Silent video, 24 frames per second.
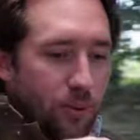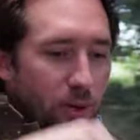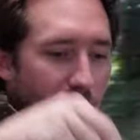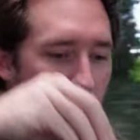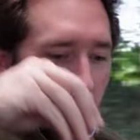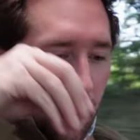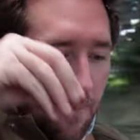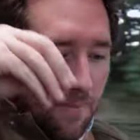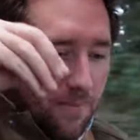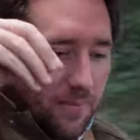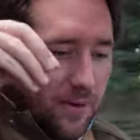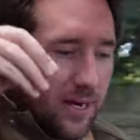pull
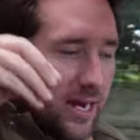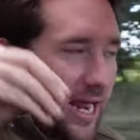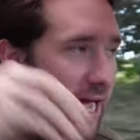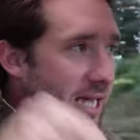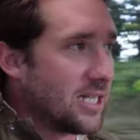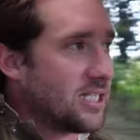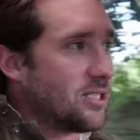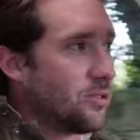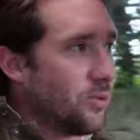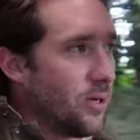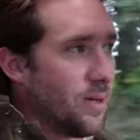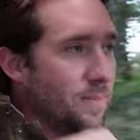up
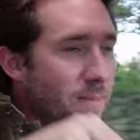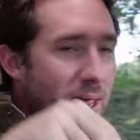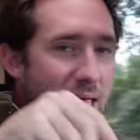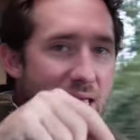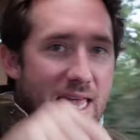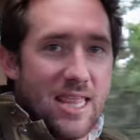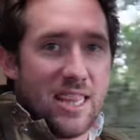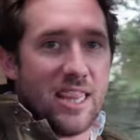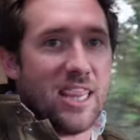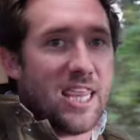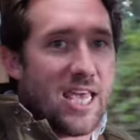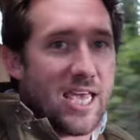next to him
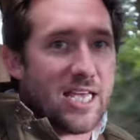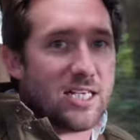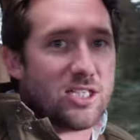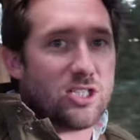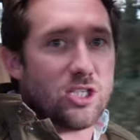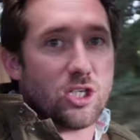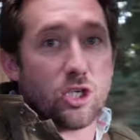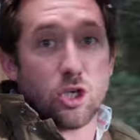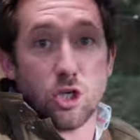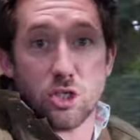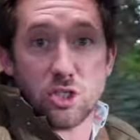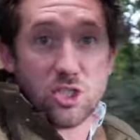in this
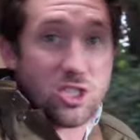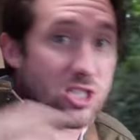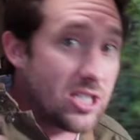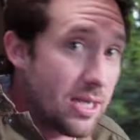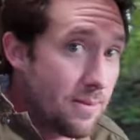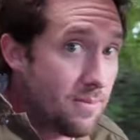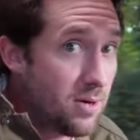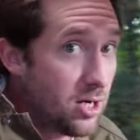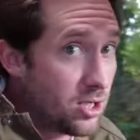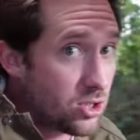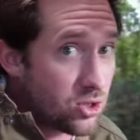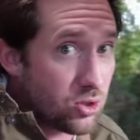that costs
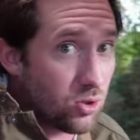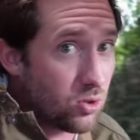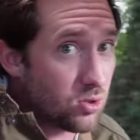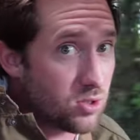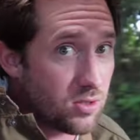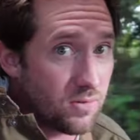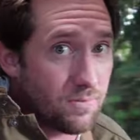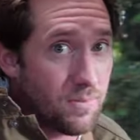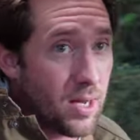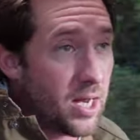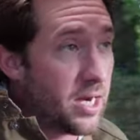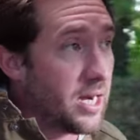similar
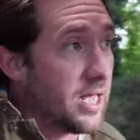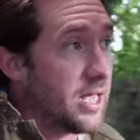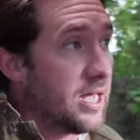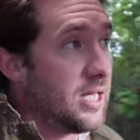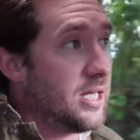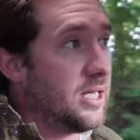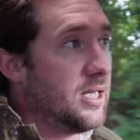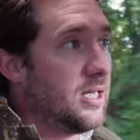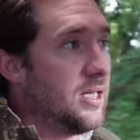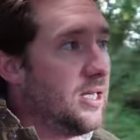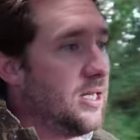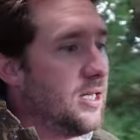sort of money